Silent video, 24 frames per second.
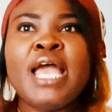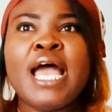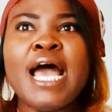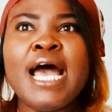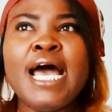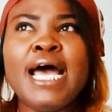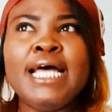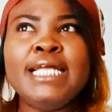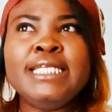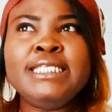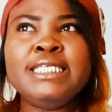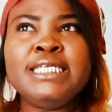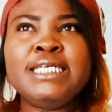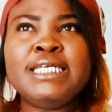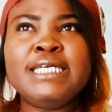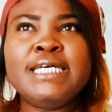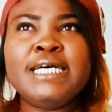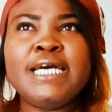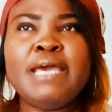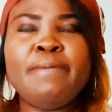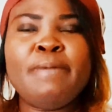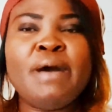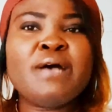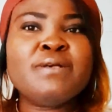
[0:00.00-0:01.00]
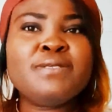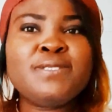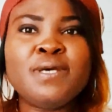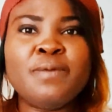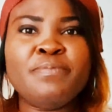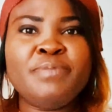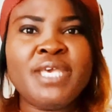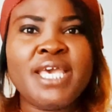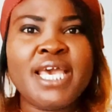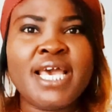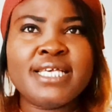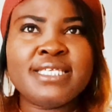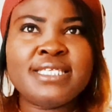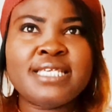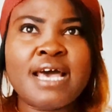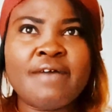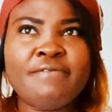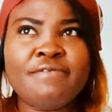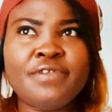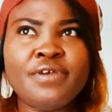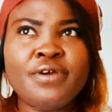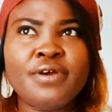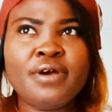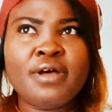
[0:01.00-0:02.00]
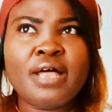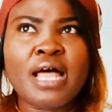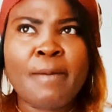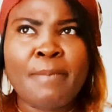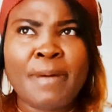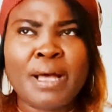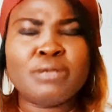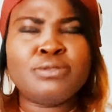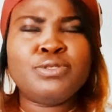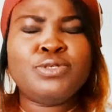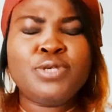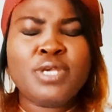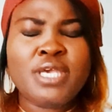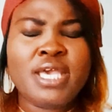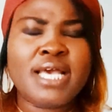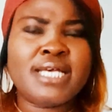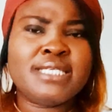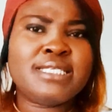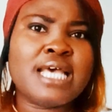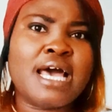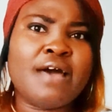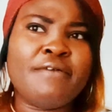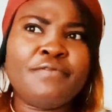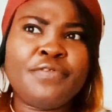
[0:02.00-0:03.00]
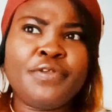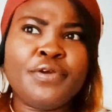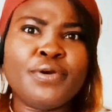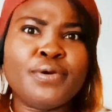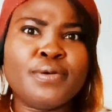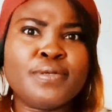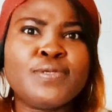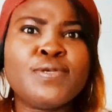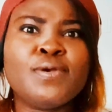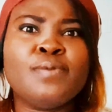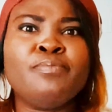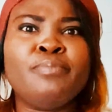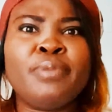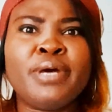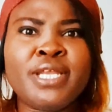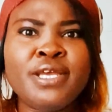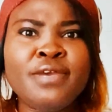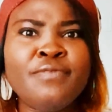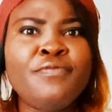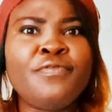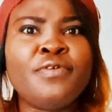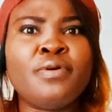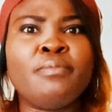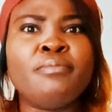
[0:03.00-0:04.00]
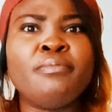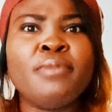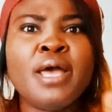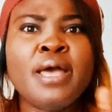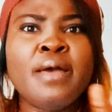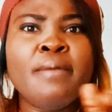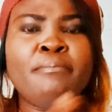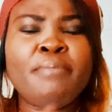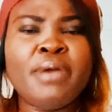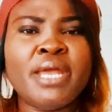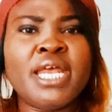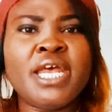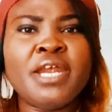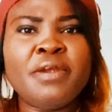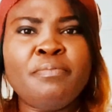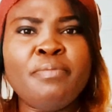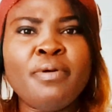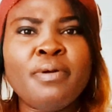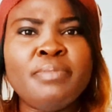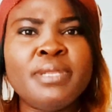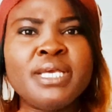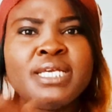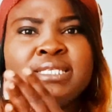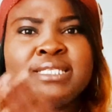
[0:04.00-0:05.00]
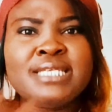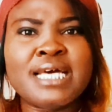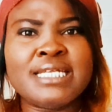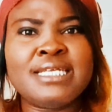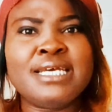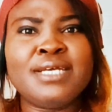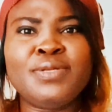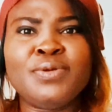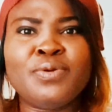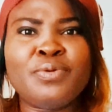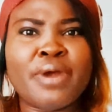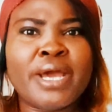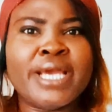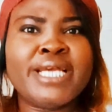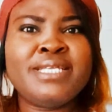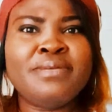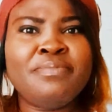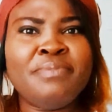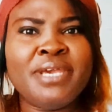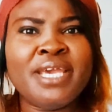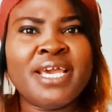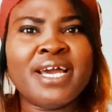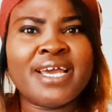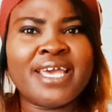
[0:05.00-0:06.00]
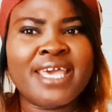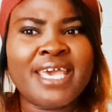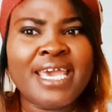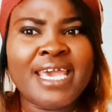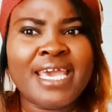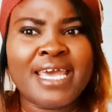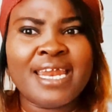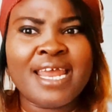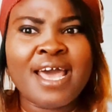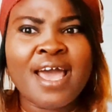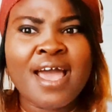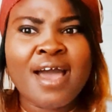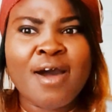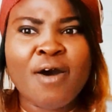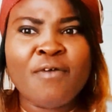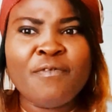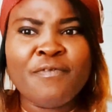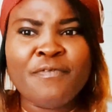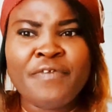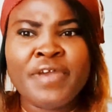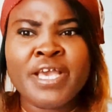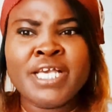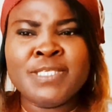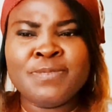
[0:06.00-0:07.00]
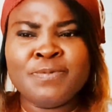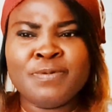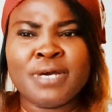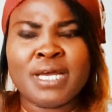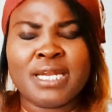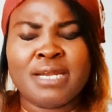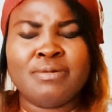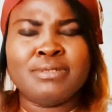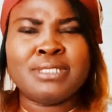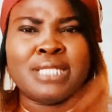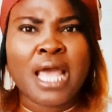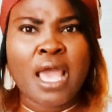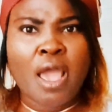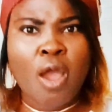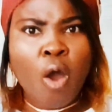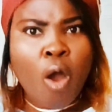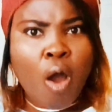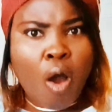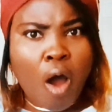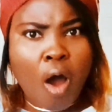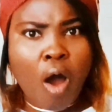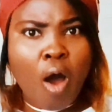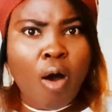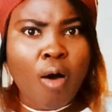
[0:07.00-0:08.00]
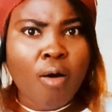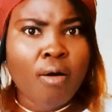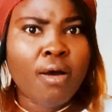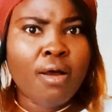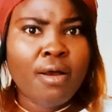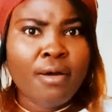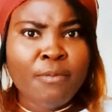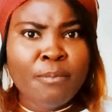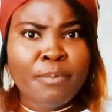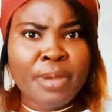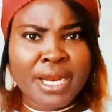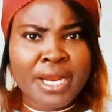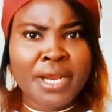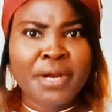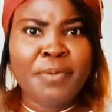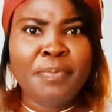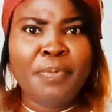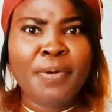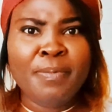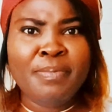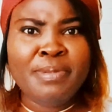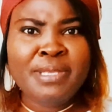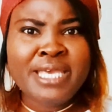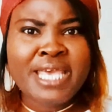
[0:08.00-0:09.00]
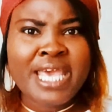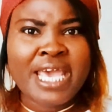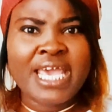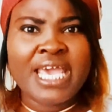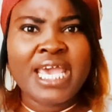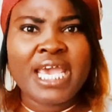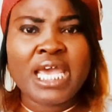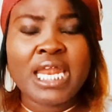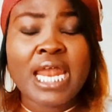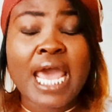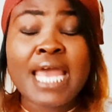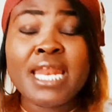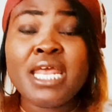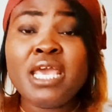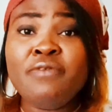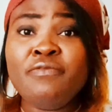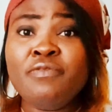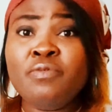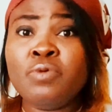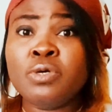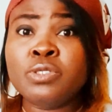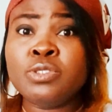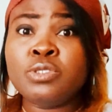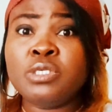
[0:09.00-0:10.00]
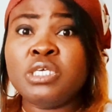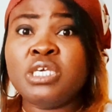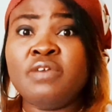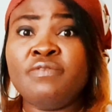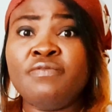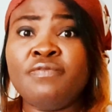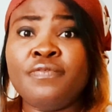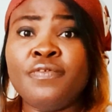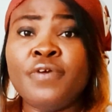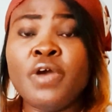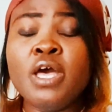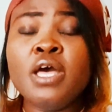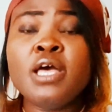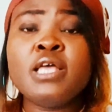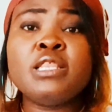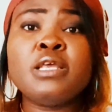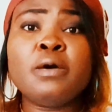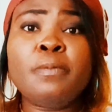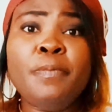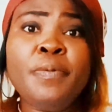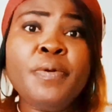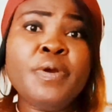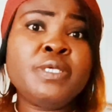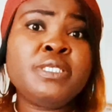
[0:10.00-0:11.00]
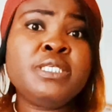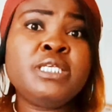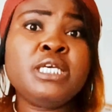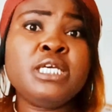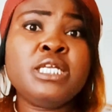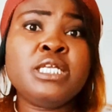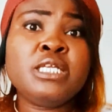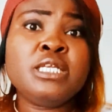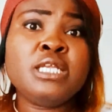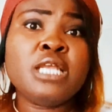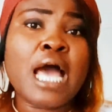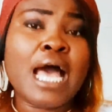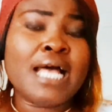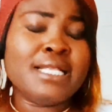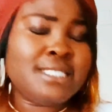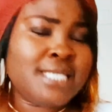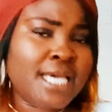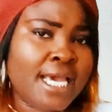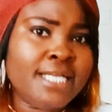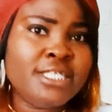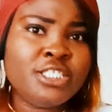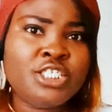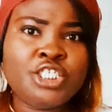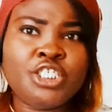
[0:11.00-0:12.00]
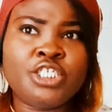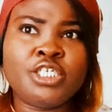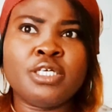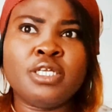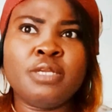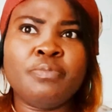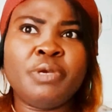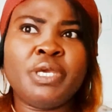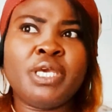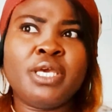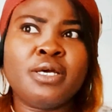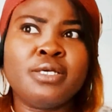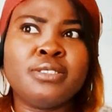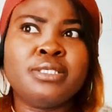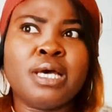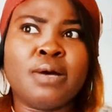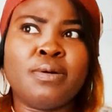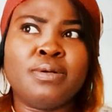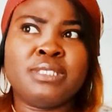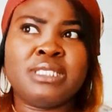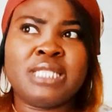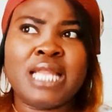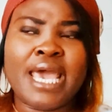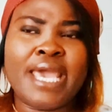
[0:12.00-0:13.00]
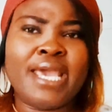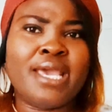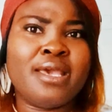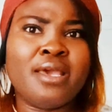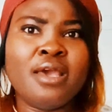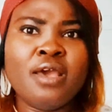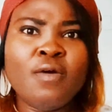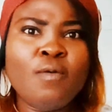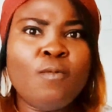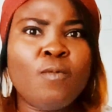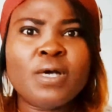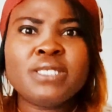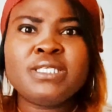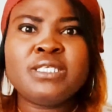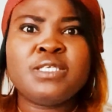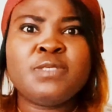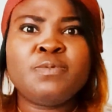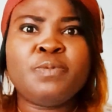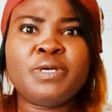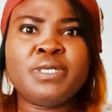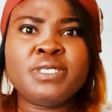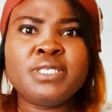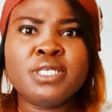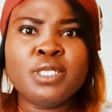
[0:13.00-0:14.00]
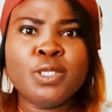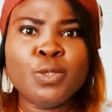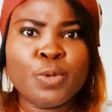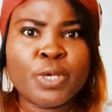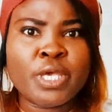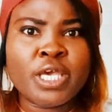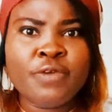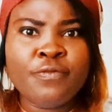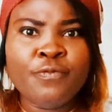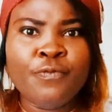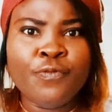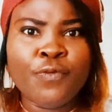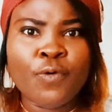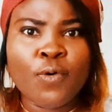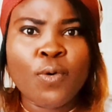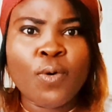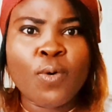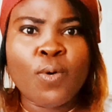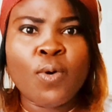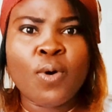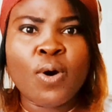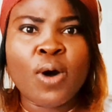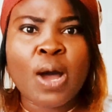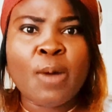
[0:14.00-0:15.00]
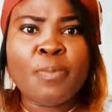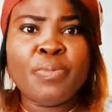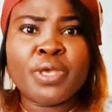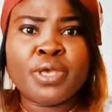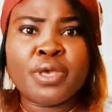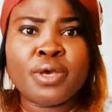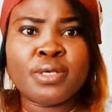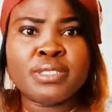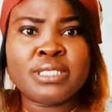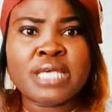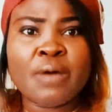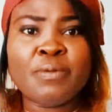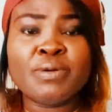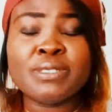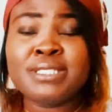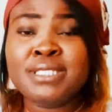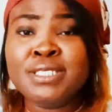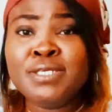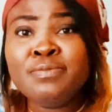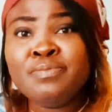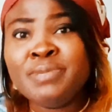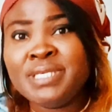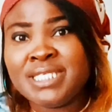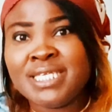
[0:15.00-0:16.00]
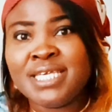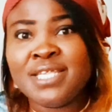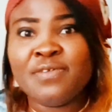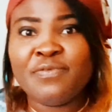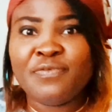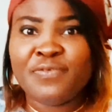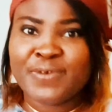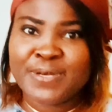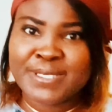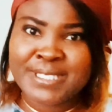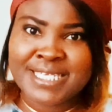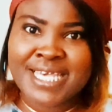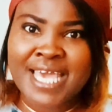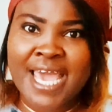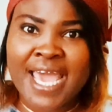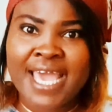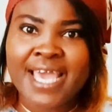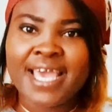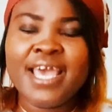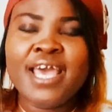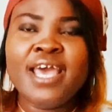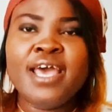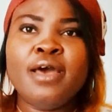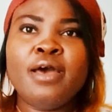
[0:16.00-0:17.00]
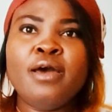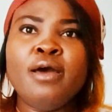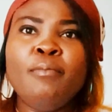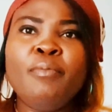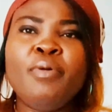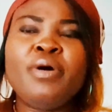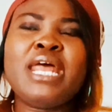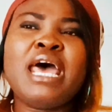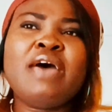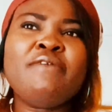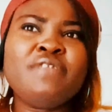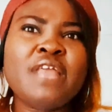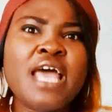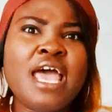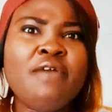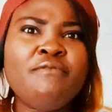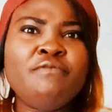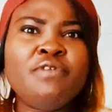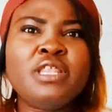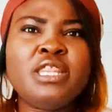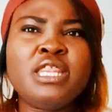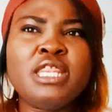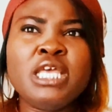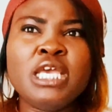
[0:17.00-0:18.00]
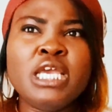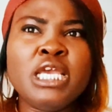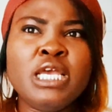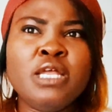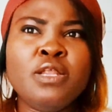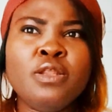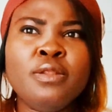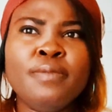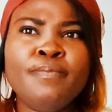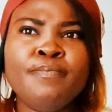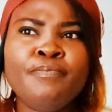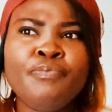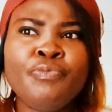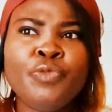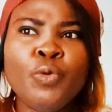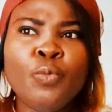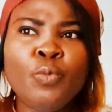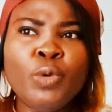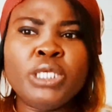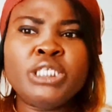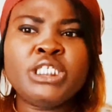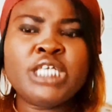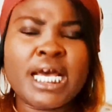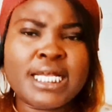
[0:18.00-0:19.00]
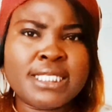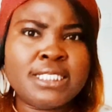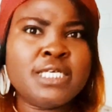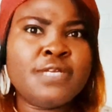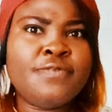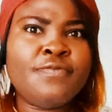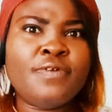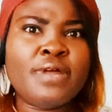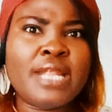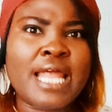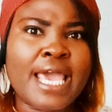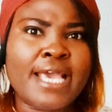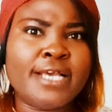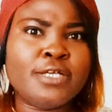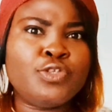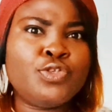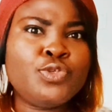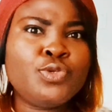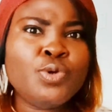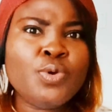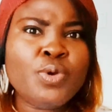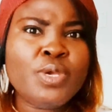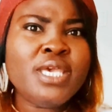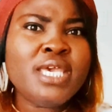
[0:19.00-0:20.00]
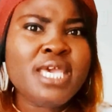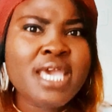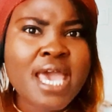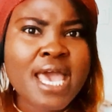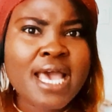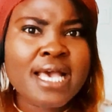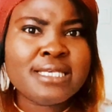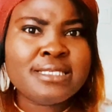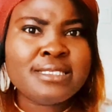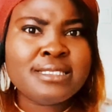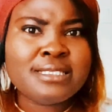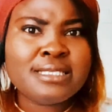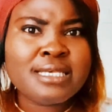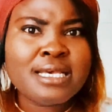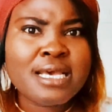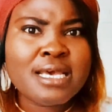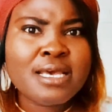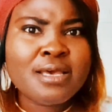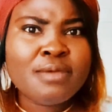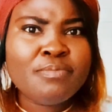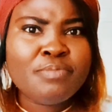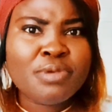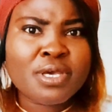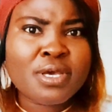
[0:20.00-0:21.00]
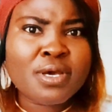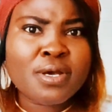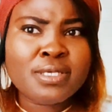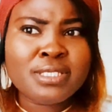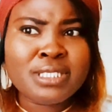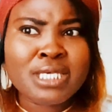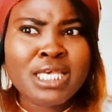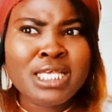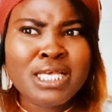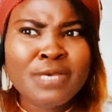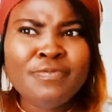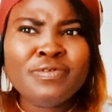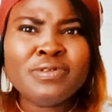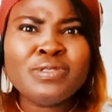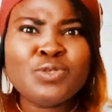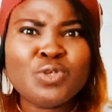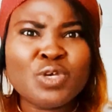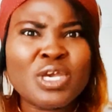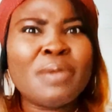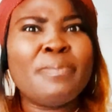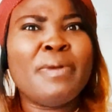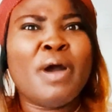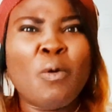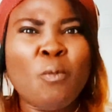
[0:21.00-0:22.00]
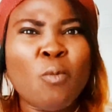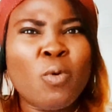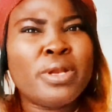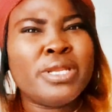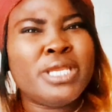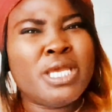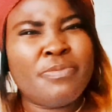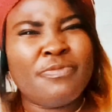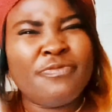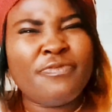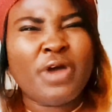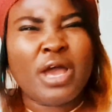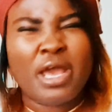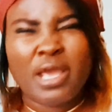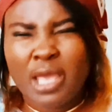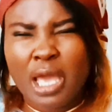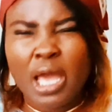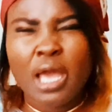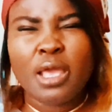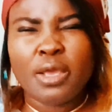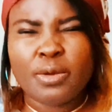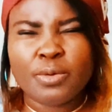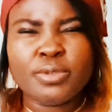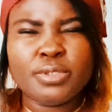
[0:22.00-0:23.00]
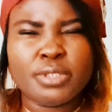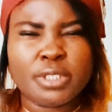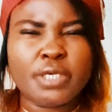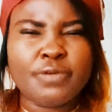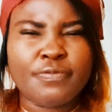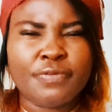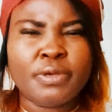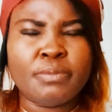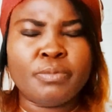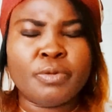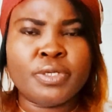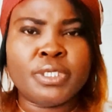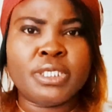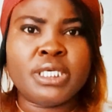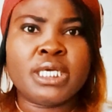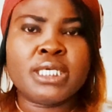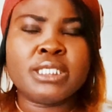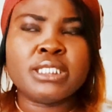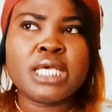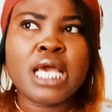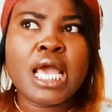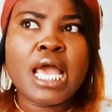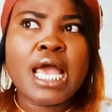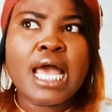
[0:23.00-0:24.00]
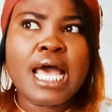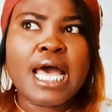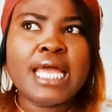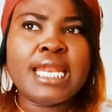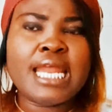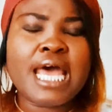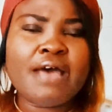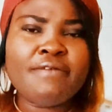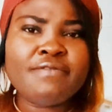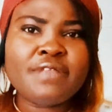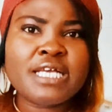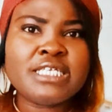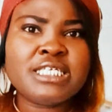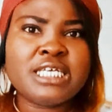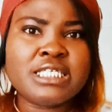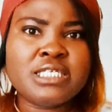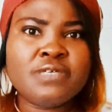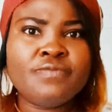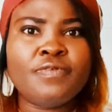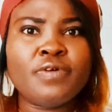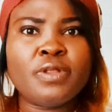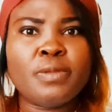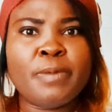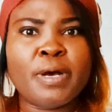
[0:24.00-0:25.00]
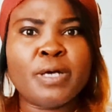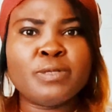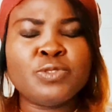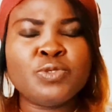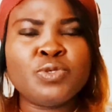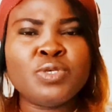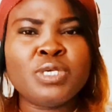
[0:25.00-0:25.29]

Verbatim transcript: And uh, about some years after, about two years after, somebody from Benin Republic started to write me again on Facebook. And I was like, oh, Benin Republic again. I didn't even want to give the person attention, because I was like, what's this person looking for? Because I was still missing the first guy. But after everything, we chatted for like two years. because it even took about one year before I, I could give him audience. And after chatting for about